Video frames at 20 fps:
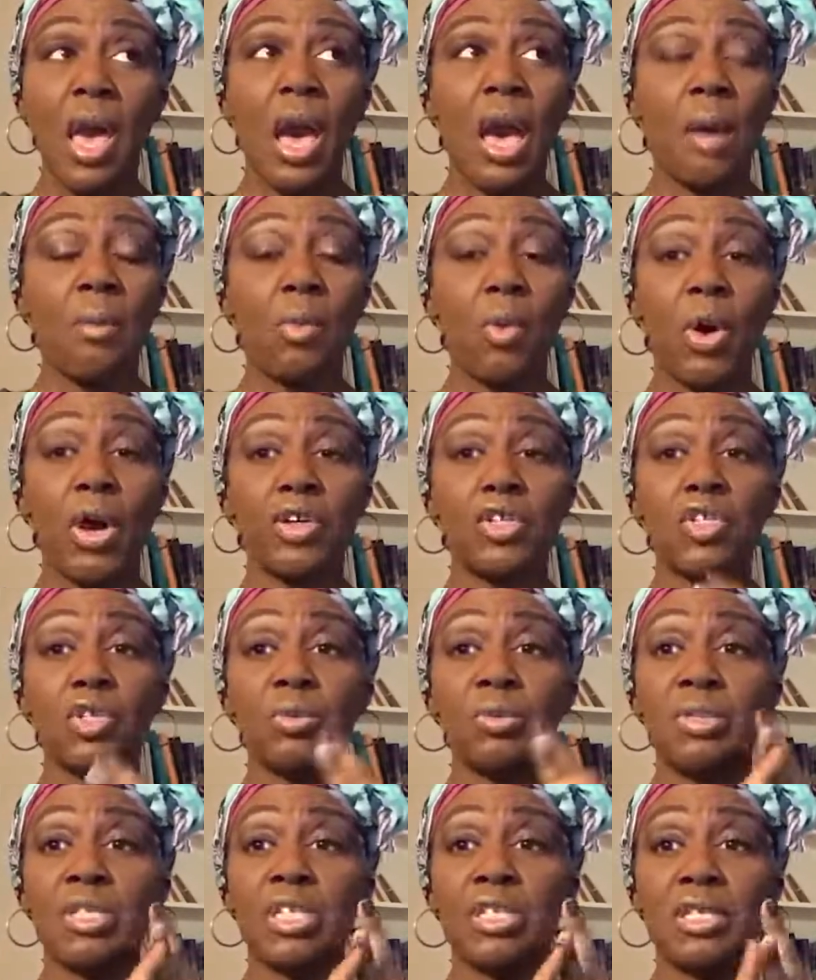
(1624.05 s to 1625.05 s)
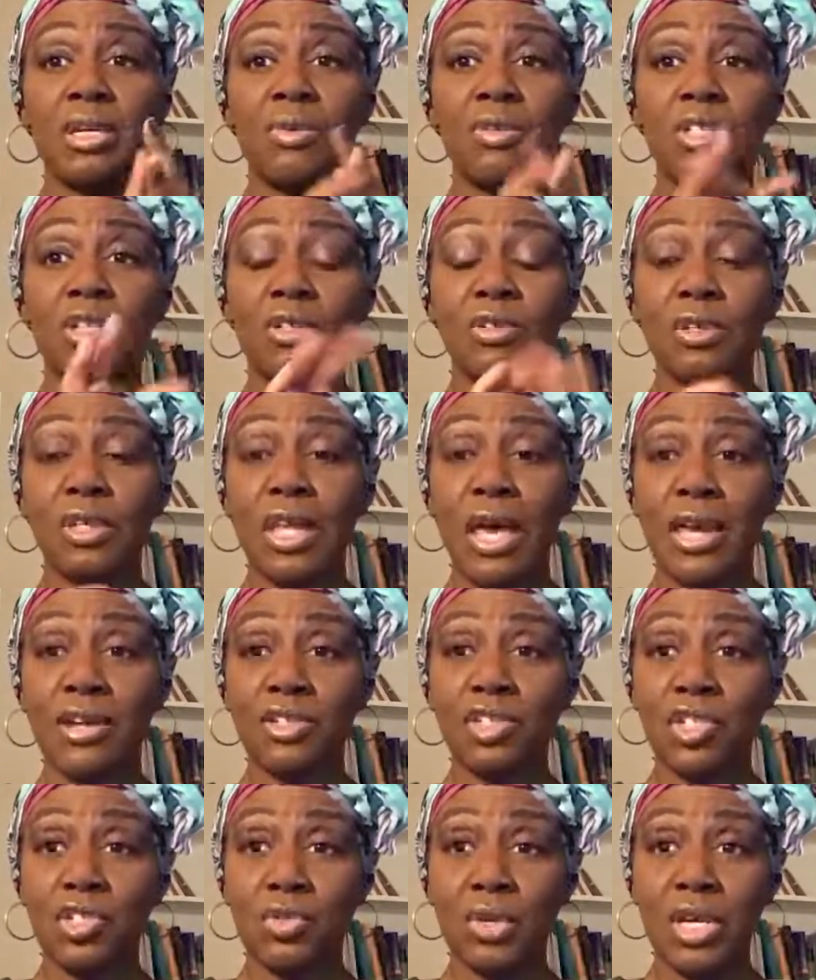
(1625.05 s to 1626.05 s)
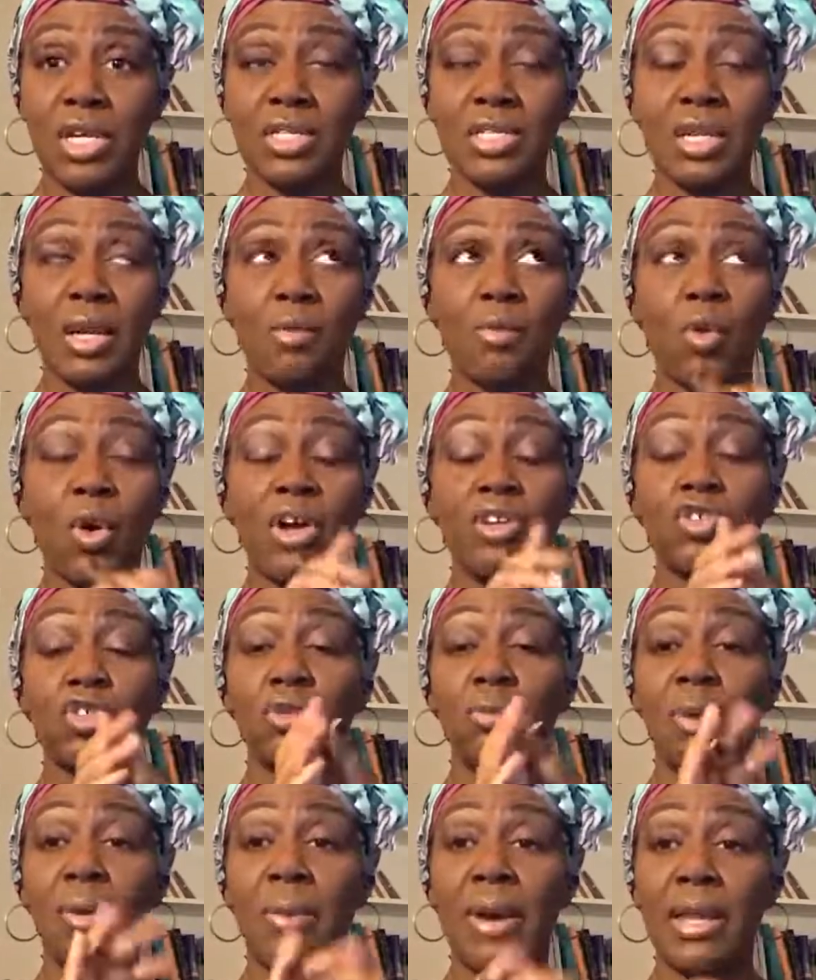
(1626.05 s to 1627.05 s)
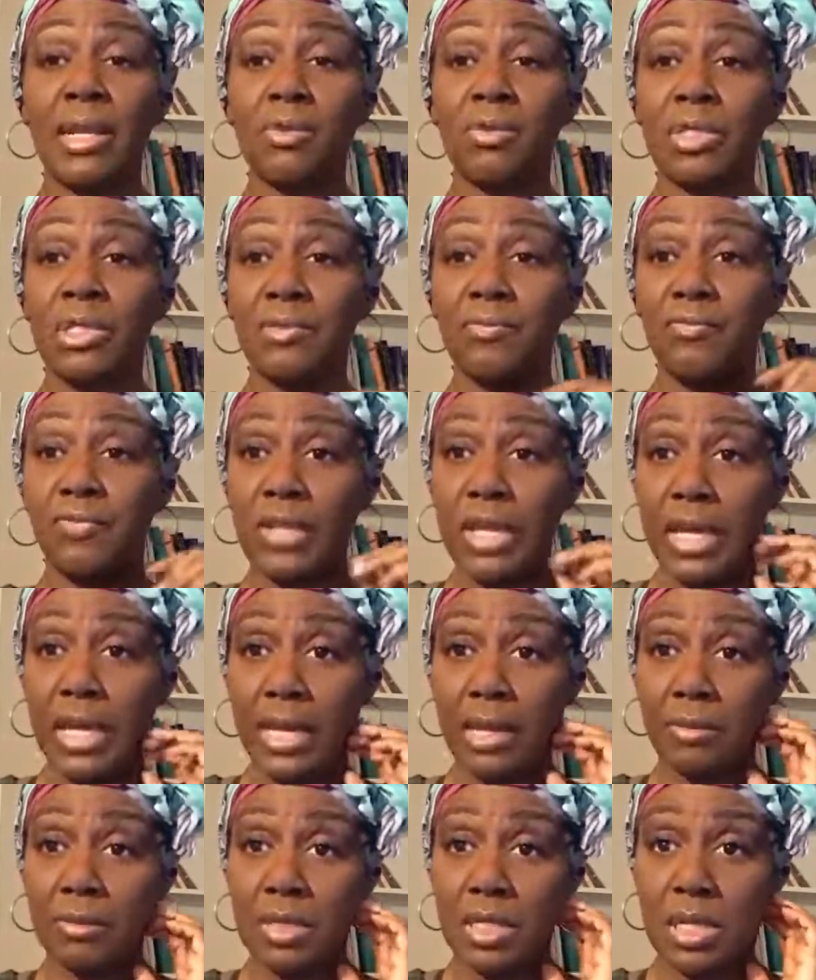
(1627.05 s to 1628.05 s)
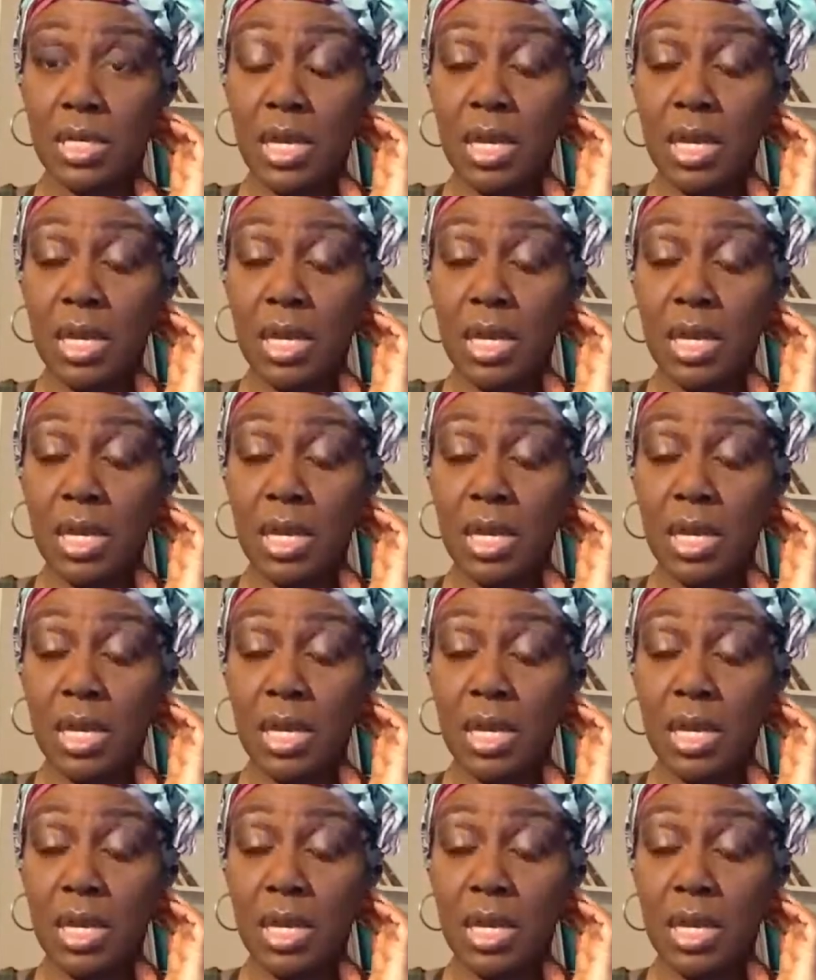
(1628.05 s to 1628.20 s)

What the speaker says: I'm quite sure because I was under a lot of stress. I'm quite sure my body was inflamed.